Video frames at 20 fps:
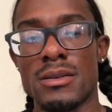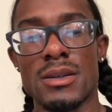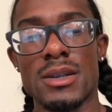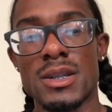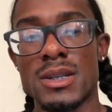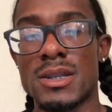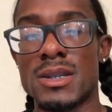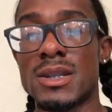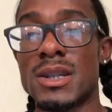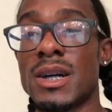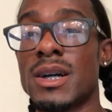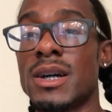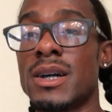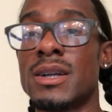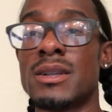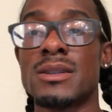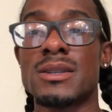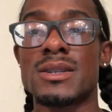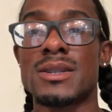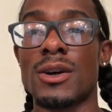It's
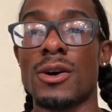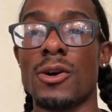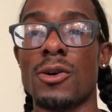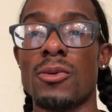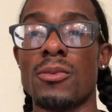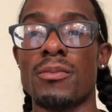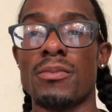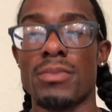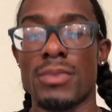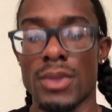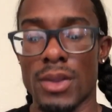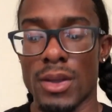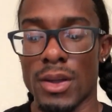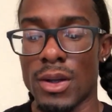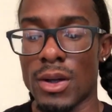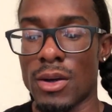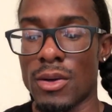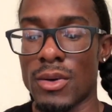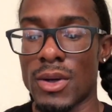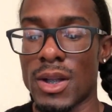done. So, you
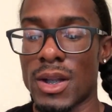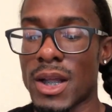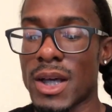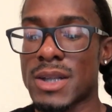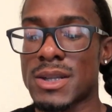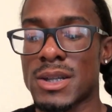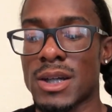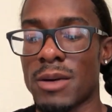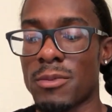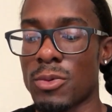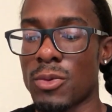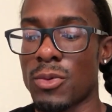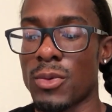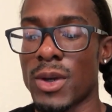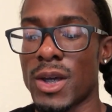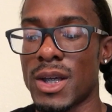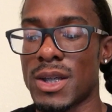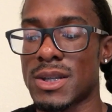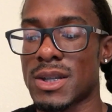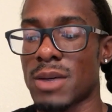know, in the next couple
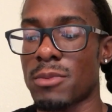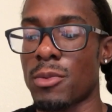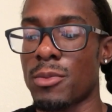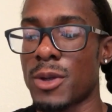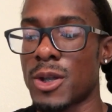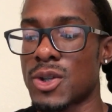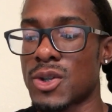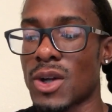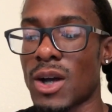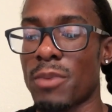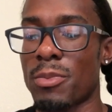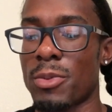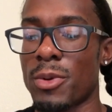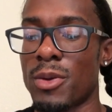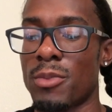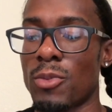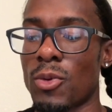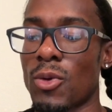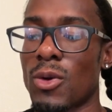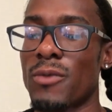weeks, I'm going to be
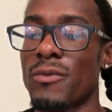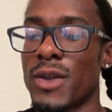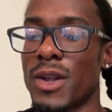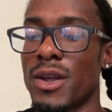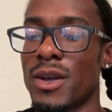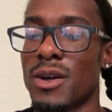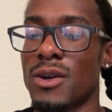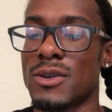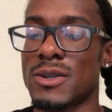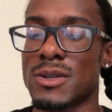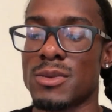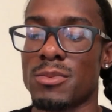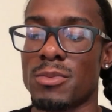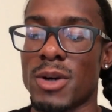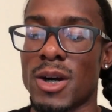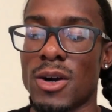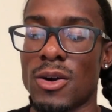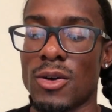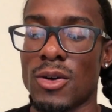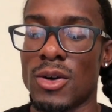dropping more videos
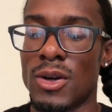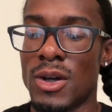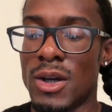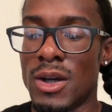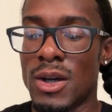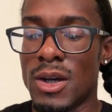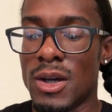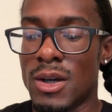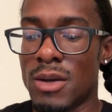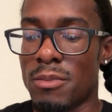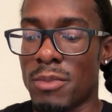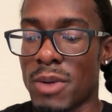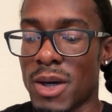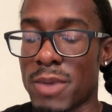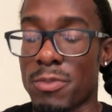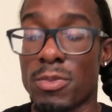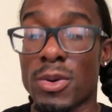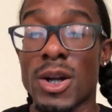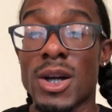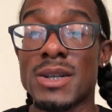about
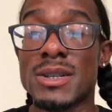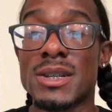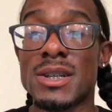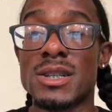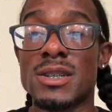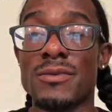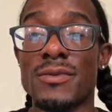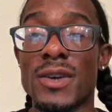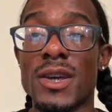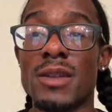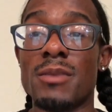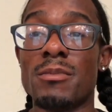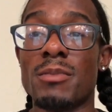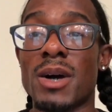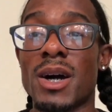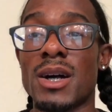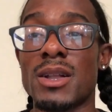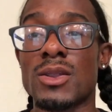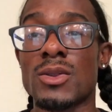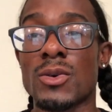my process of getting
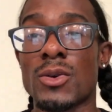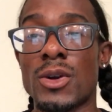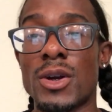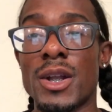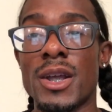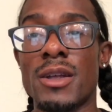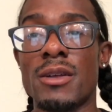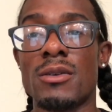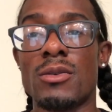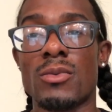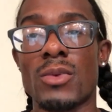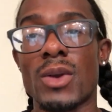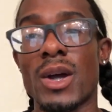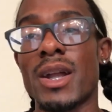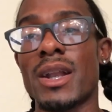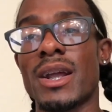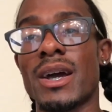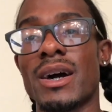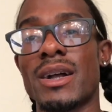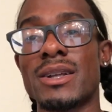my authority.
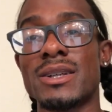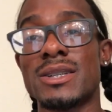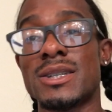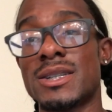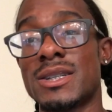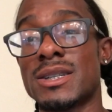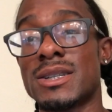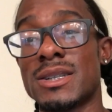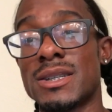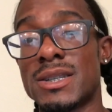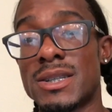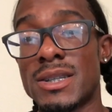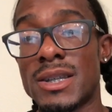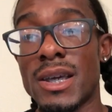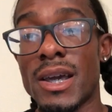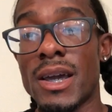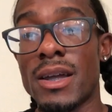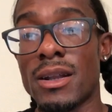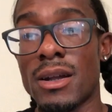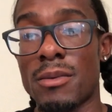Right now, this is just a
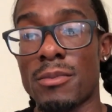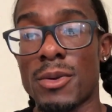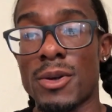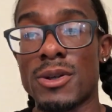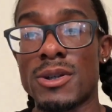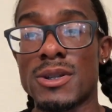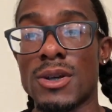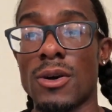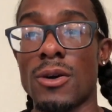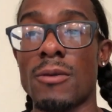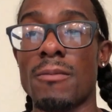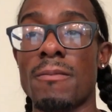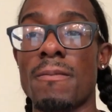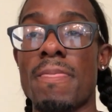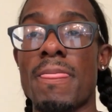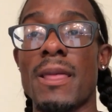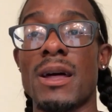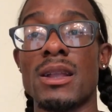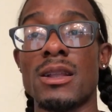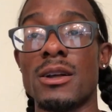CA number. So,
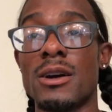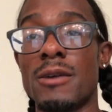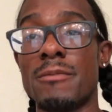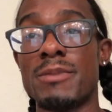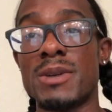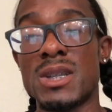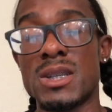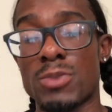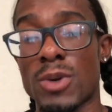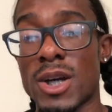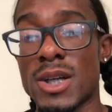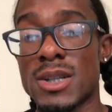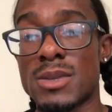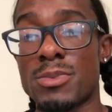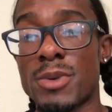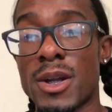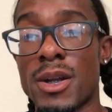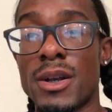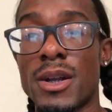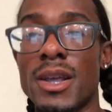love, peace,
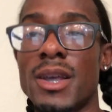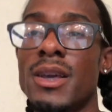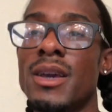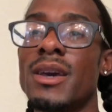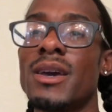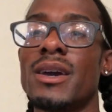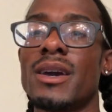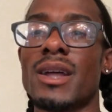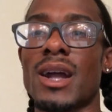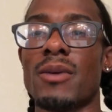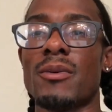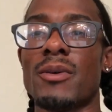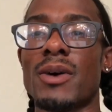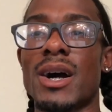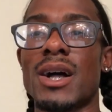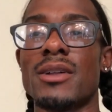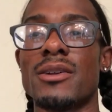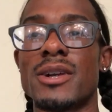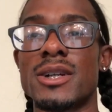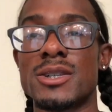prosperity. And I will
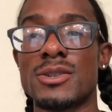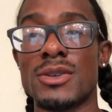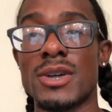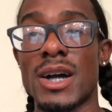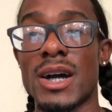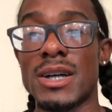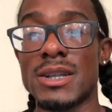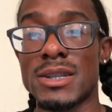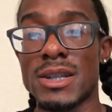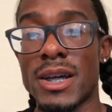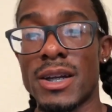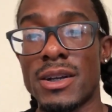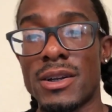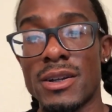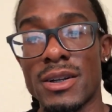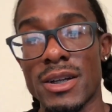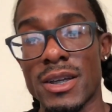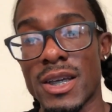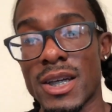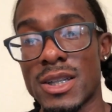holler at you guys later
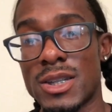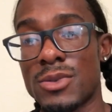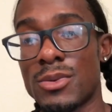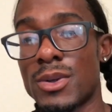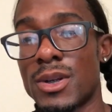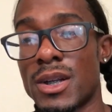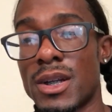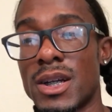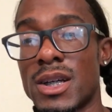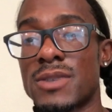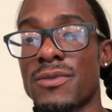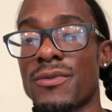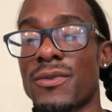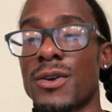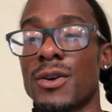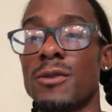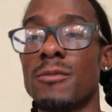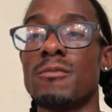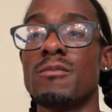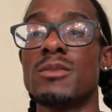and catch you in the next
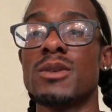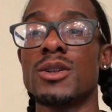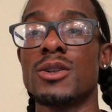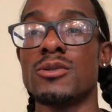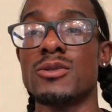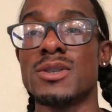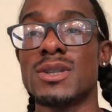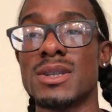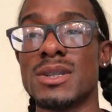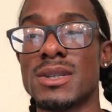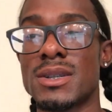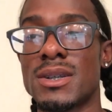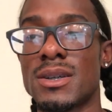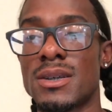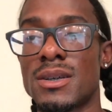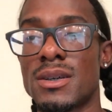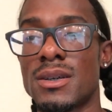film. Deuces.